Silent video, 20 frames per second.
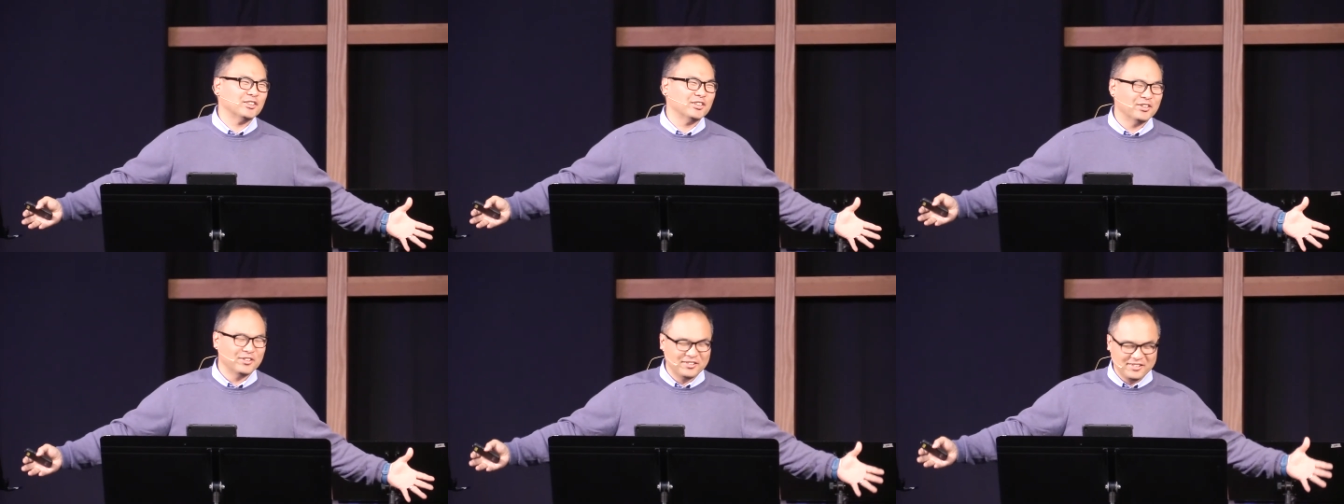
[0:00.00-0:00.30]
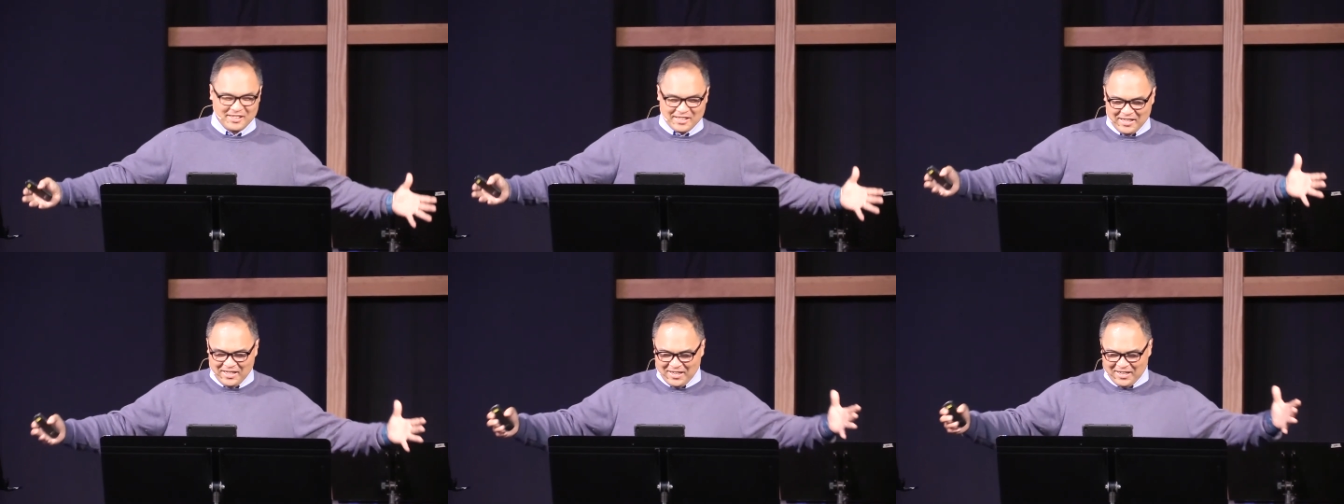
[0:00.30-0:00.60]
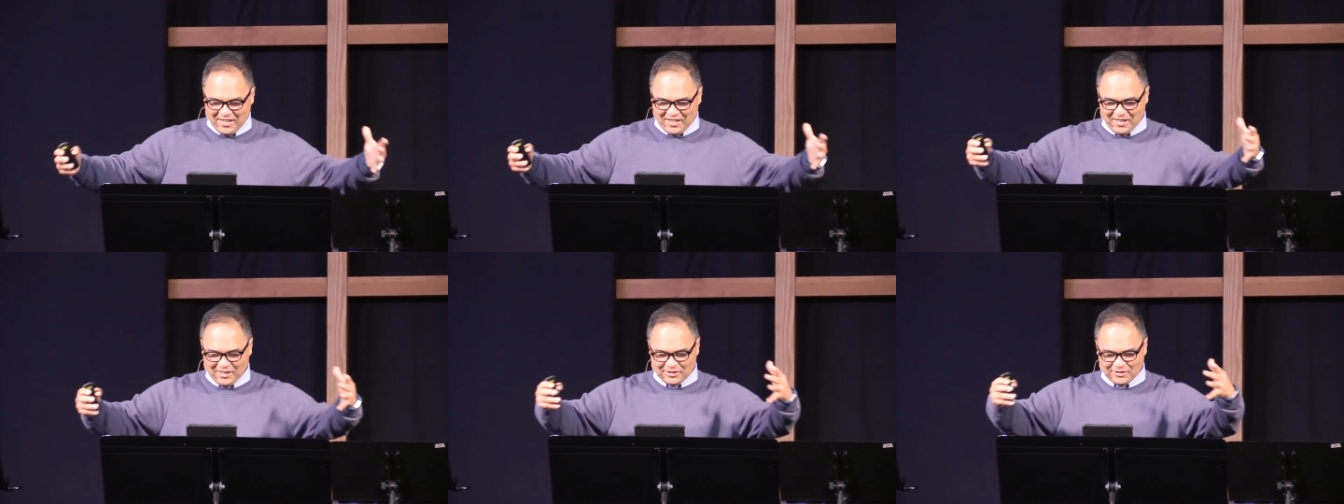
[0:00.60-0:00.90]
you know,
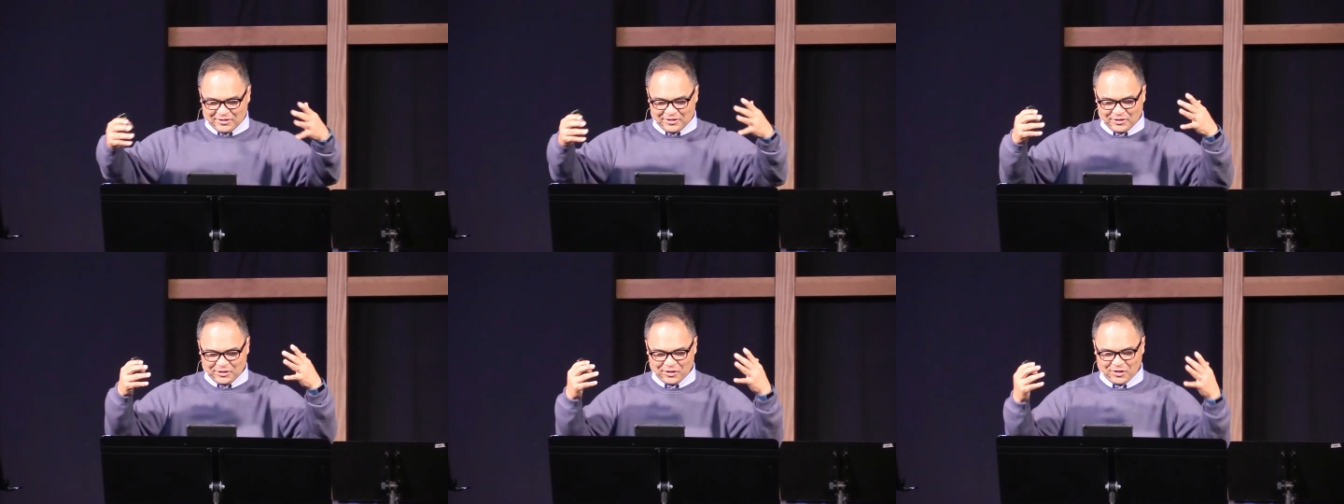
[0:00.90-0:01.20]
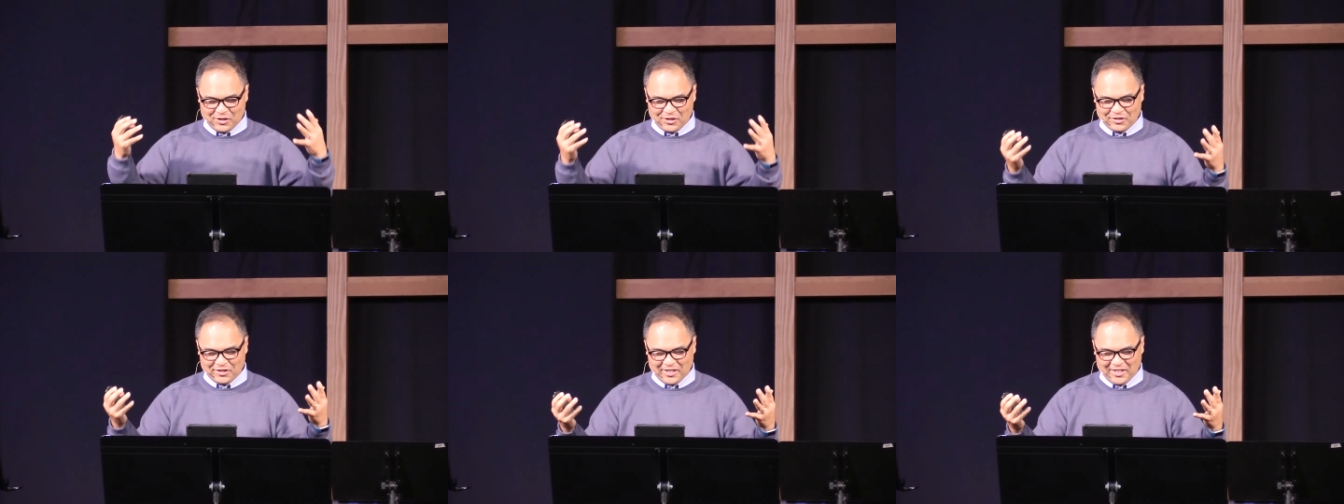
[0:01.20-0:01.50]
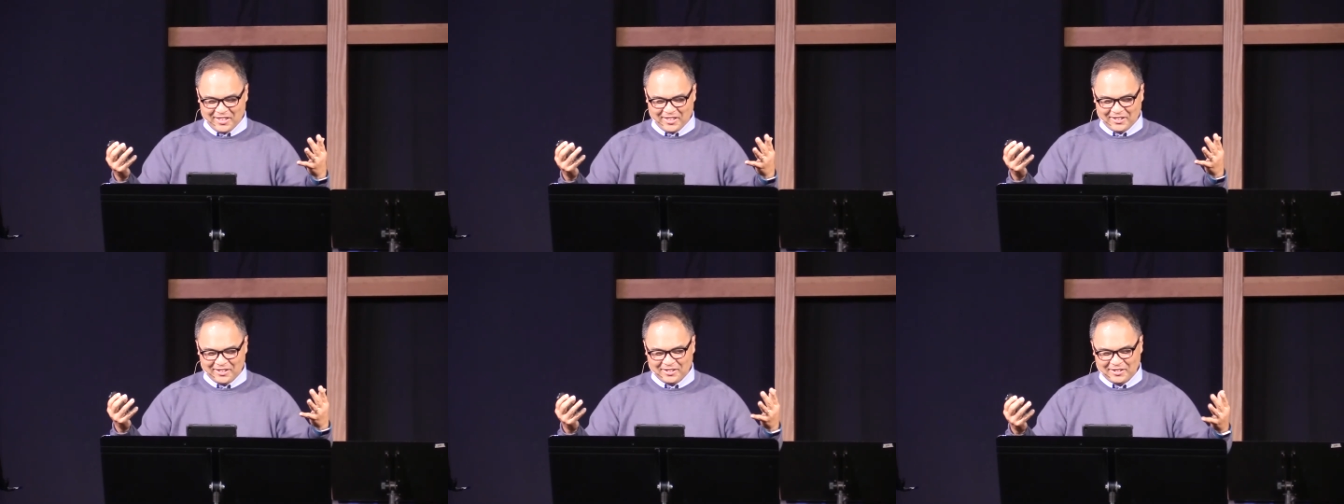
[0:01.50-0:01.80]
uh, doing all
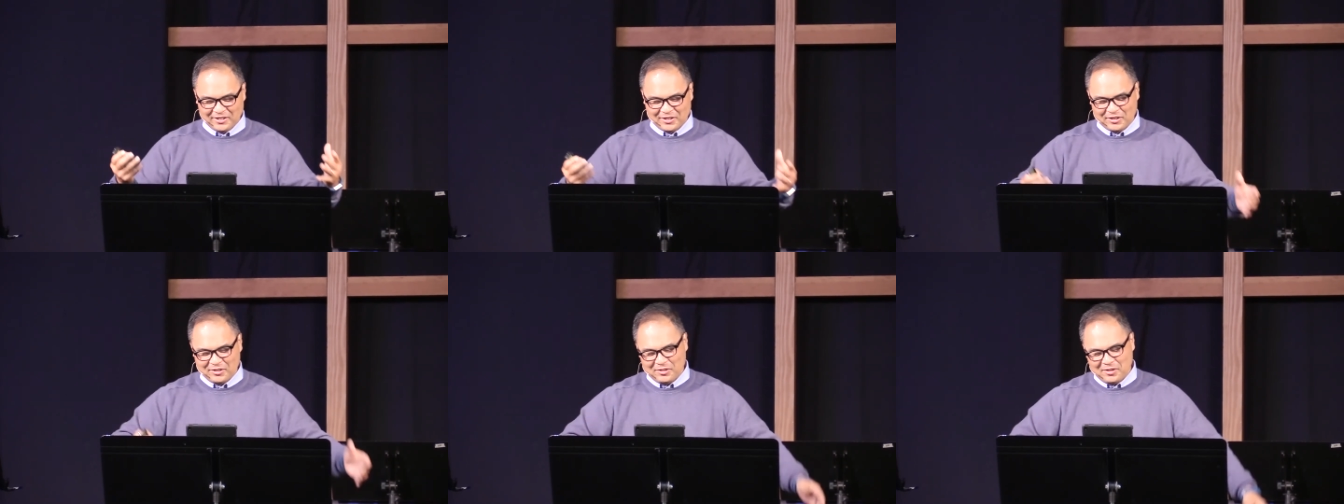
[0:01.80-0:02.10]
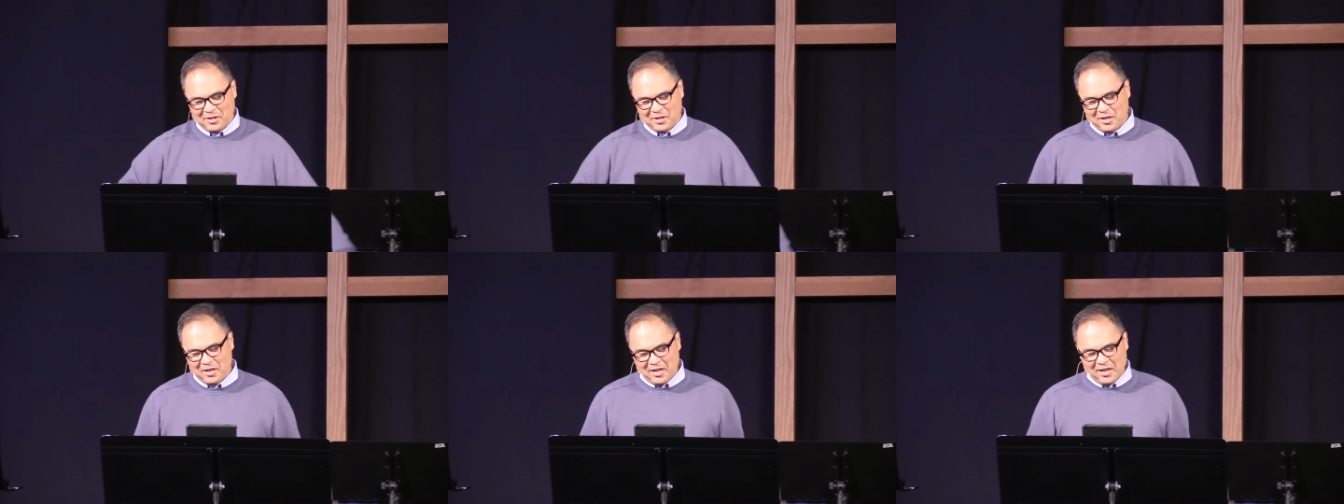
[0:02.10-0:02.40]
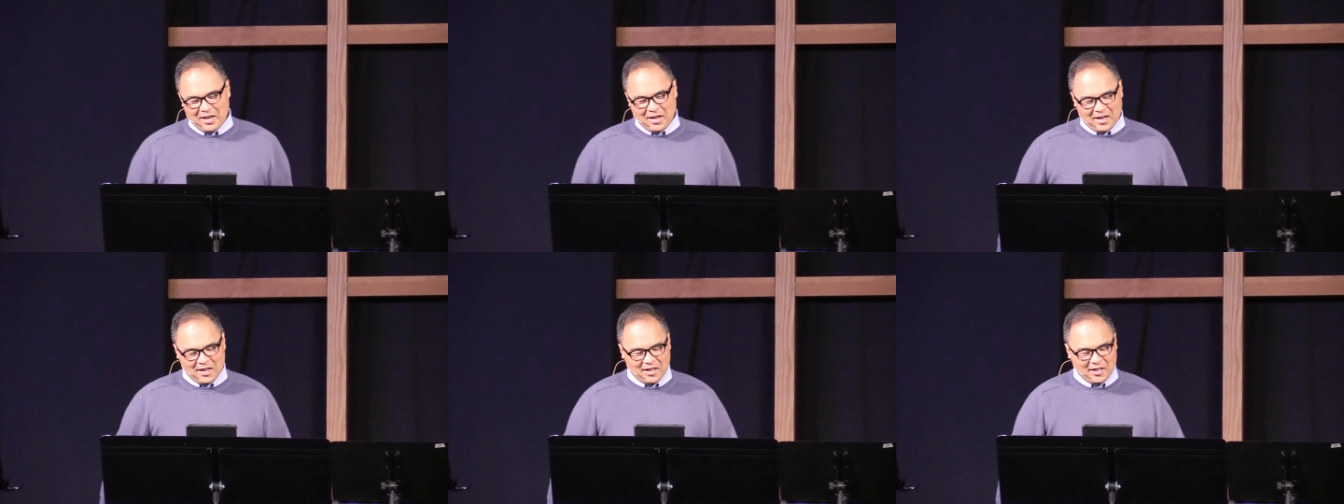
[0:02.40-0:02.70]
that, you know.